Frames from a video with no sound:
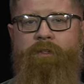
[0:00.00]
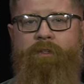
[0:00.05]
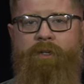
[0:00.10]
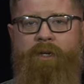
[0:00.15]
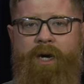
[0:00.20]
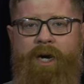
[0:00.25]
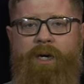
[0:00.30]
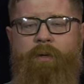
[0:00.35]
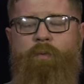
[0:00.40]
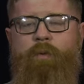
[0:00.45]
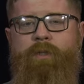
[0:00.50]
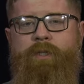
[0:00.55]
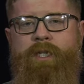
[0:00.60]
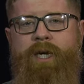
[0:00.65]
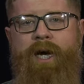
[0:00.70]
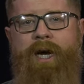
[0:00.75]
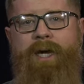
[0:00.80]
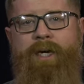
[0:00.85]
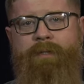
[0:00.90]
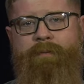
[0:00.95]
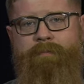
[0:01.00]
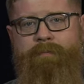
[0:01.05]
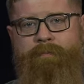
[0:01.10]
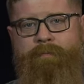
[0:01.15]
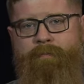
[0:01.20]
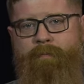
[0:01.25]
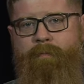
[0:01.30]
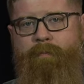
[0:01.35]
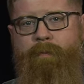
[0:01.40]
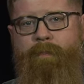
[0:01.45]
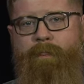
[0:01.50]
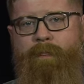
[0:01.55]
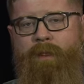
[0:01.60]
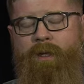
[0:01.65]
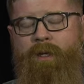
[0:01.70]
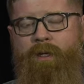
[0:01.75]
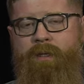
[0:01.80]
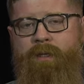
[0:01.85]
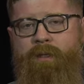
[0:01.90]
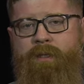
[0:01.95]
God will die.
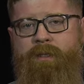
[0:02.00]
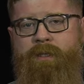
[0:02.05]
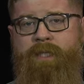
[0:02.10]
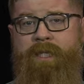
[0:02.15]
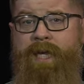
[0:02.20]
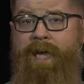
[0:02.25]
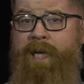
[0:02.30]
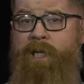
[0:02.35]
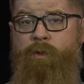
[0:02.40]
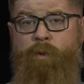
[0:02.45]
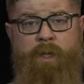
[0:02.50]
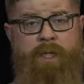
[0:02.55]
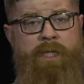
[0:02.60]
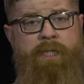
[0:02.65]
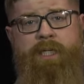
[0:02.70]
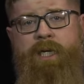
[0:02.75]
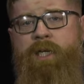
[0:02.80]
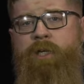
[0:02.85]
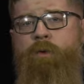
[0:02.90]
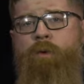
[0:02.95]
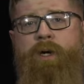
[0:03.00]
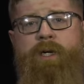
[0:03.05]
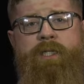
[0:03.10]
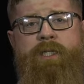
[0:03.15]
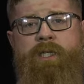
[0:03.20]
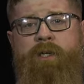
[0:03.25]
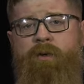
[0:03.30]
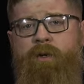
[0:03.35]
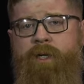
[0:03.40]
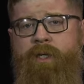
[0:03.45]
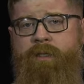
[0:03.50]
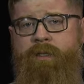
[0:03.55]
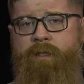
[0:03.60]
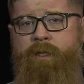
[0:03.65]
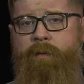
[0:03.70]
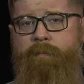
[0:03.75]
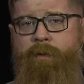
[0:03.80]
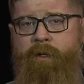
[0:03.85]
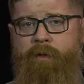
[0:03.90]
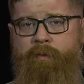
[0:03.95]
Today, as we continue our series
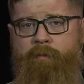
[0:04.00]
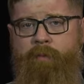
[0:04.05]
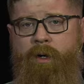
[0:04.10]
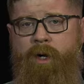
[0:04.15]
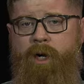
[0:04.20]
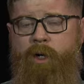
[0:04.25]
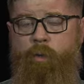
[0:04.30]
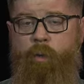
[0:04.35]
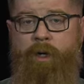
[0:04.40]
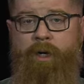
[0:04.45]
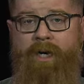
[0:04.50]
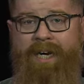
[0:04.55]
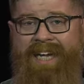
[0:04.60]
in the book of Mark, we're